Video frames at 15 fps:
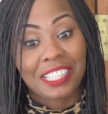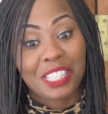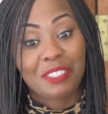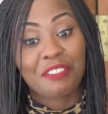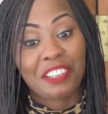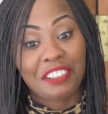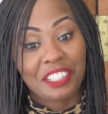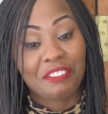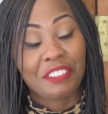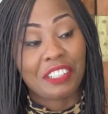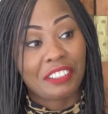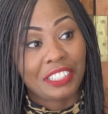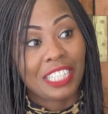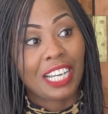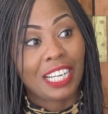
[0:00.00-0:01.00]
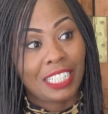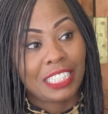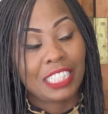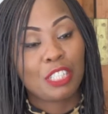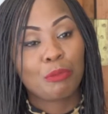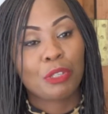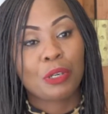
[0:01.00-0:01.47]
starts very, very
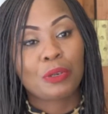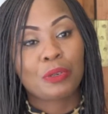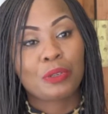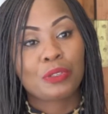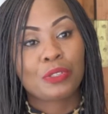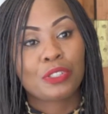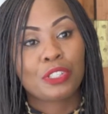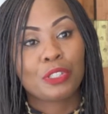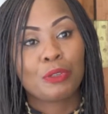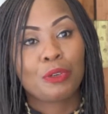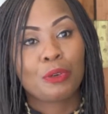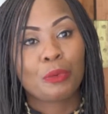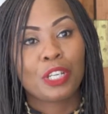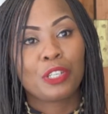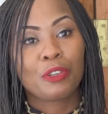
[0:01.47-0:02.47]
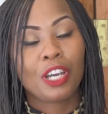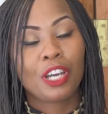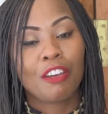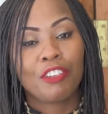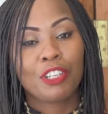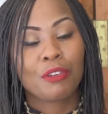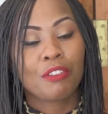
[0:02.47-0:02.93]
early because, when you're
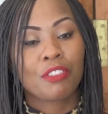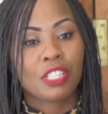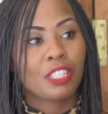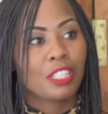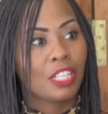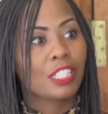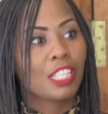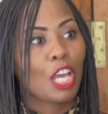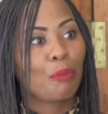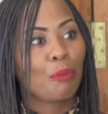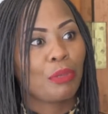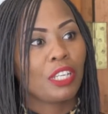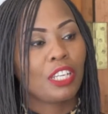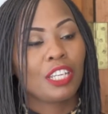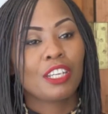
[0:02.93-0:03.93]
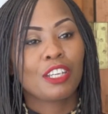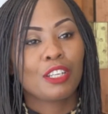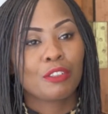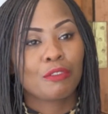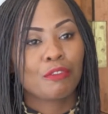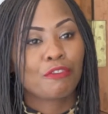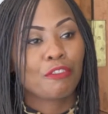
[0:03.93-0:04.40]
having all these things happening,
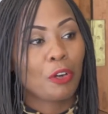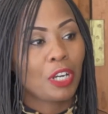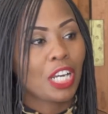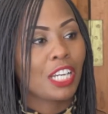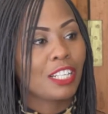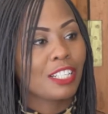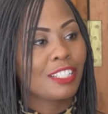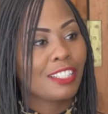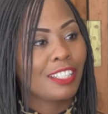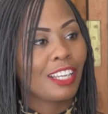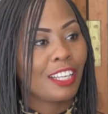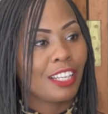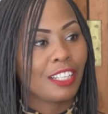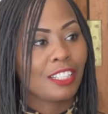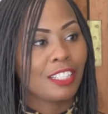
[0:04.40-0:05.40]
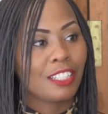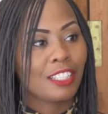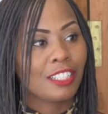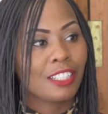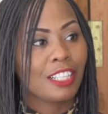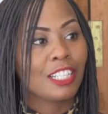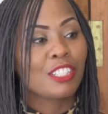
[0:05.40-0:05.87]
you focus,
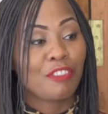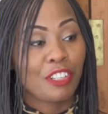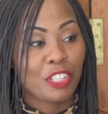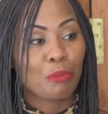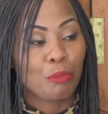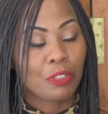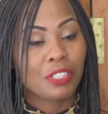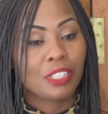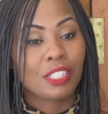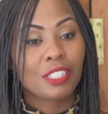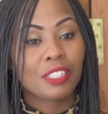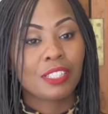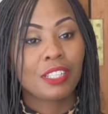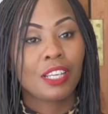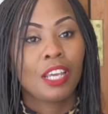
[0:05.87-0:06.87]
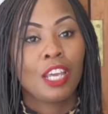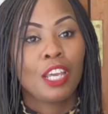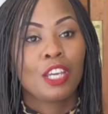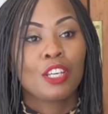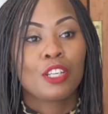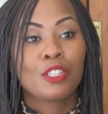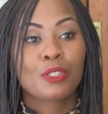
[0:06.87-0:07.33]
and it's very important.
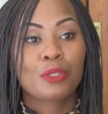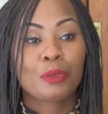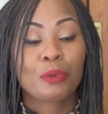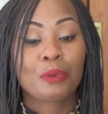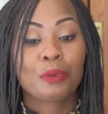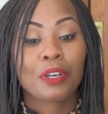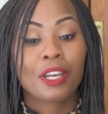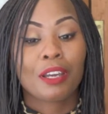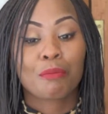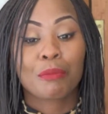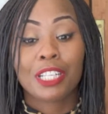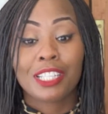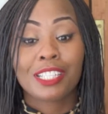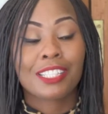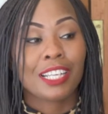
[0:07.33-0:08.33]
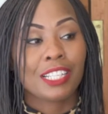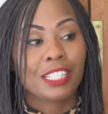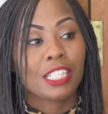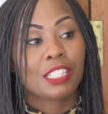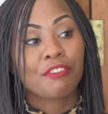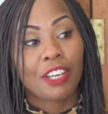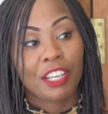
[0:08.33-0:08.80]
So my day
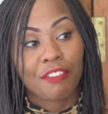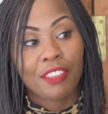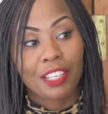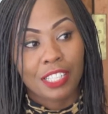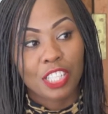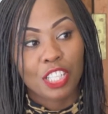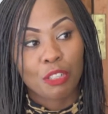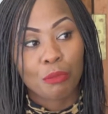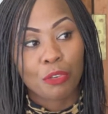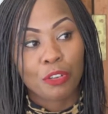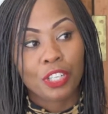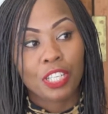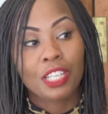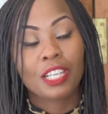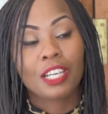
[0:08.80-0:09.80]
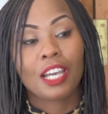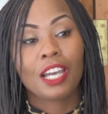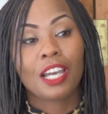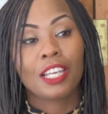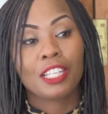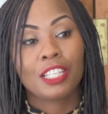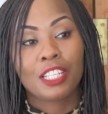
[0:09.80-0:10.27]
starts at 5:30 in the morning.
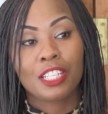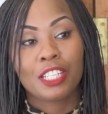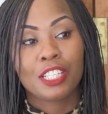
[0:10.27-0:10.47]
I